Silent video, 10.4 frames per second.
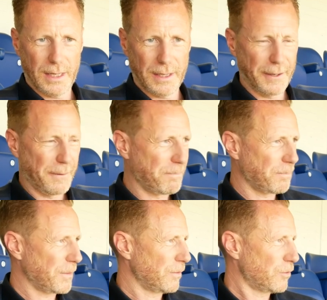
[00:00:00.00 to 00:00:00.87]

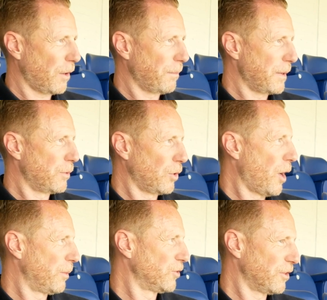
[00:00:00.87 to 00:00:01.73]
Some people
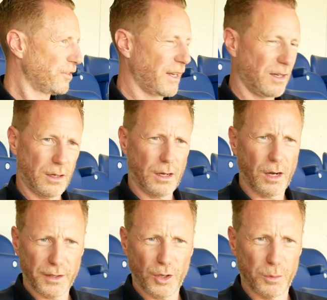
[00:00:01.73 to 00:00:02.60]
know him as a defender.
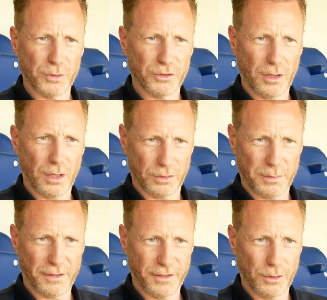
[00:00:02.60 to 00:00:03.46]
I know him as a
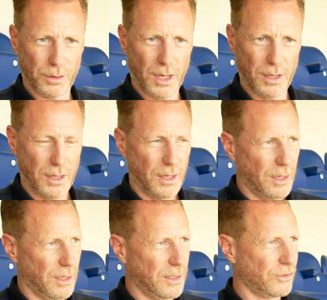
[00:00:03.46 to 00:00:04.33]
midfielder.
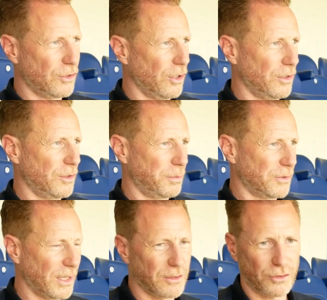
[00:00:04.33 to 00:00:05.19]
He's got the
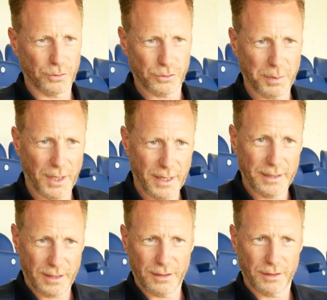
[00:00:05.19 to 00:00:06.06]
potential to
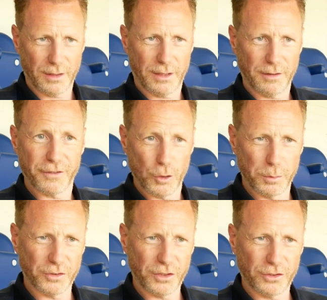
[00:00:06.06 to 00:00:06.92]
play in a
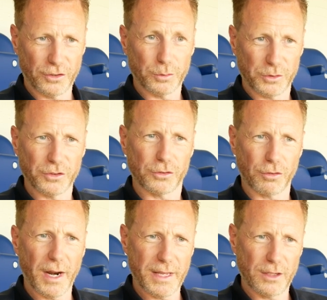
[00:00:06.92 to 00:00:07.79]
few positions, which is
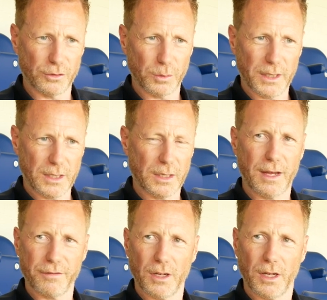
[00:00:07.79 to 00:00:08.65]
great because we're going to
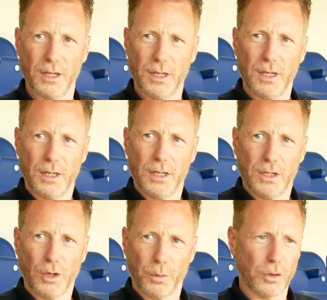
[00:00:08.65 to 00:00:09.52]
have a...
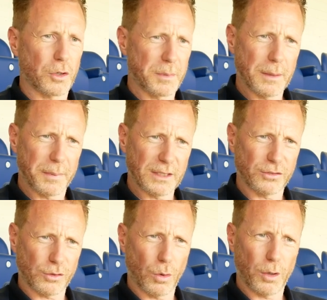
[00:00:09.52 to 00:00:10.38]
You know, we're not going to be the
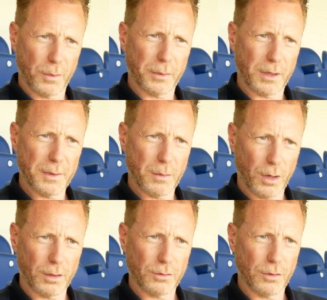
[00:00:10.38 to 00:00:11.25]
biggest squad, but we're going to be
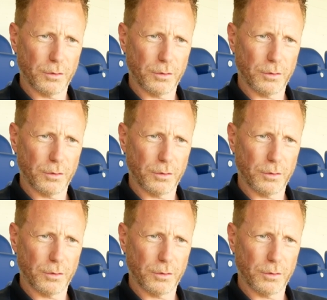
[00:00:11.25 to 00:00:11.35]
one